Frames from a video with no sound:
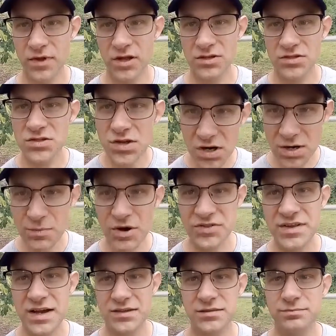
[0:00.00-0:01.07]
So talk about
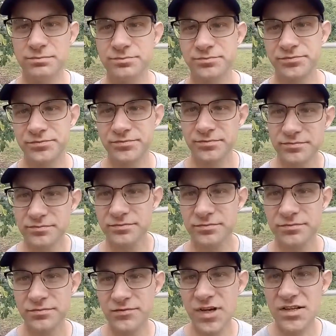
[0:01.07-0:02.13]
that.
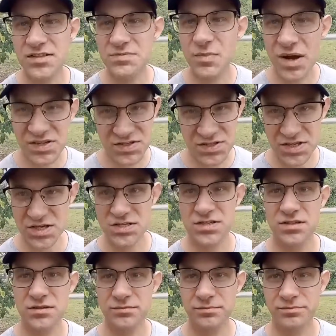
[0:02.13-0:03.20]
That's my suggestion.
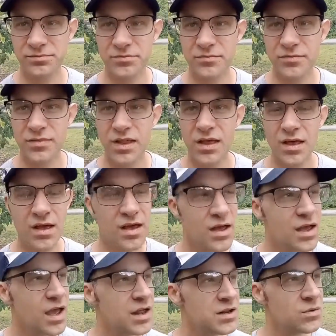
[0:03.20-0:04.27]

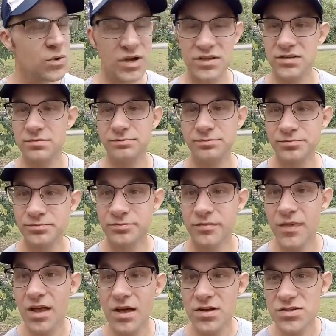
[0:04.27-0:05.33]
Anyways,
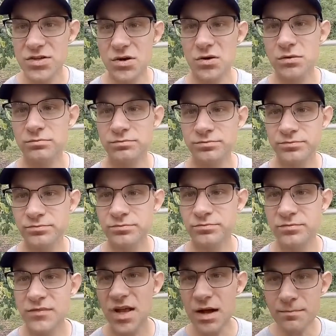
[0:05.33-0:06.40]
so
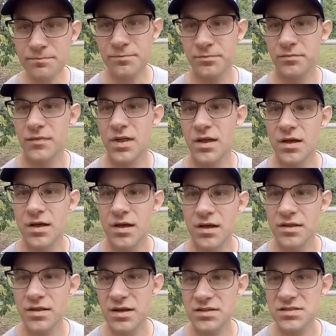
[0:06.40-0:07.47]
yeah,
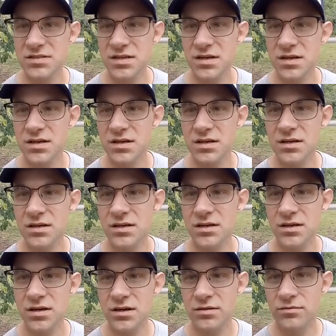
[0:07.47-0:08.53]
that's
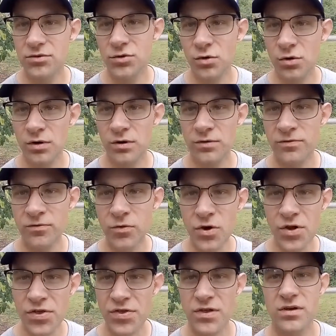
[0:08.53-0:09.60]
your
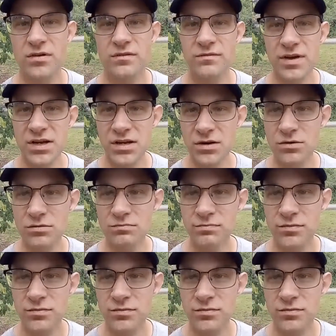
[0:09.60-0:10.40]
4th video